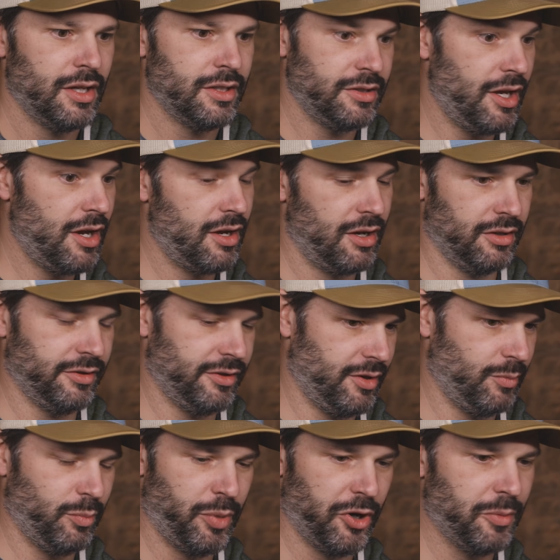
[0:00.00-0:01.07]
Yeah, the
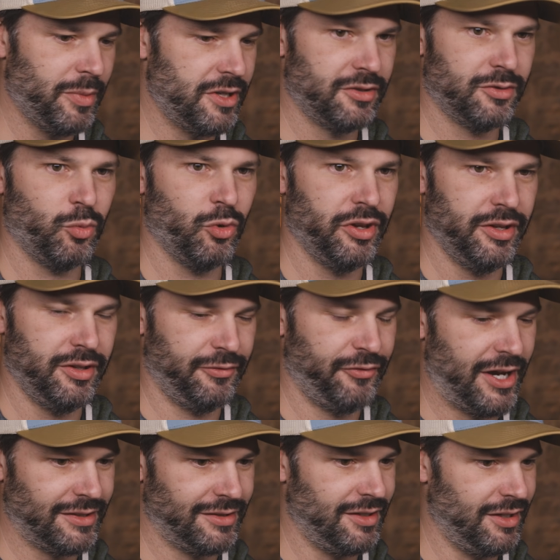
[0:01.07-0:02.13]
bourbon's one of these
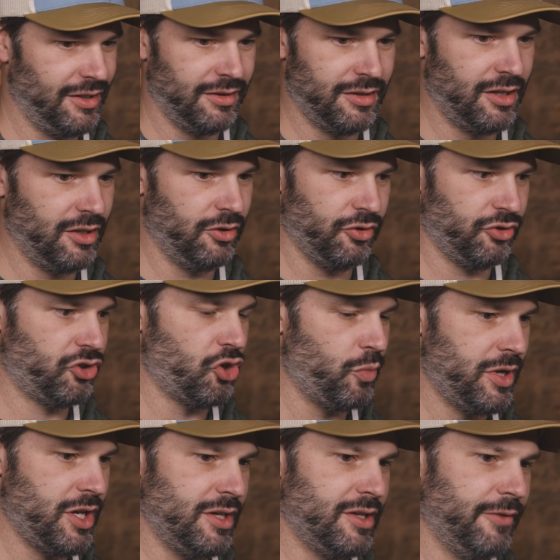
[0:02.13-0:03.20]
fascinating things. There's so
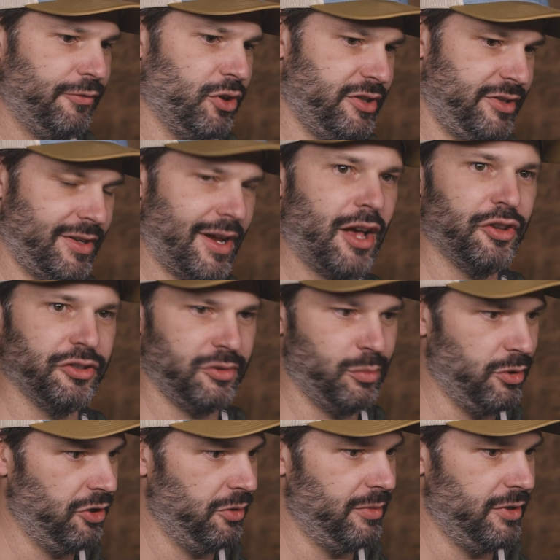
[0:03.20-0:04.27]
many different styles of
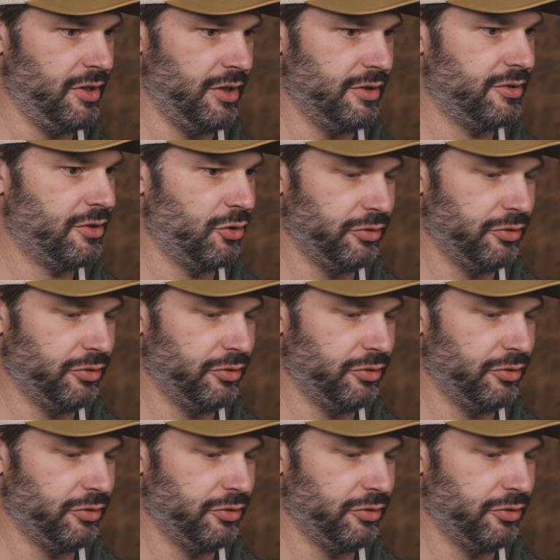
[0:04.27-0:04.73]
bourbon. And so